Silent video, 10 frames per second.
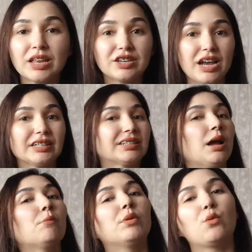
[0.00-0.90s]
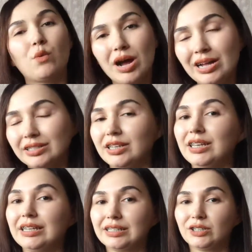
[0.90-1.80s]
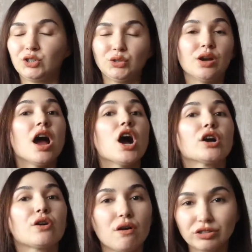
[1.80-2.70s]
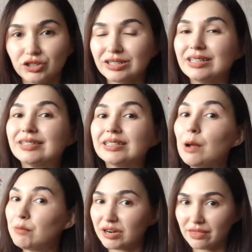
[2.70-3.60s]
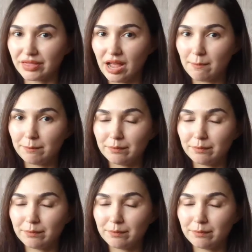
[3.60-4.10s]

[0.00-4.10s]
Task number 1 is to consciously separate them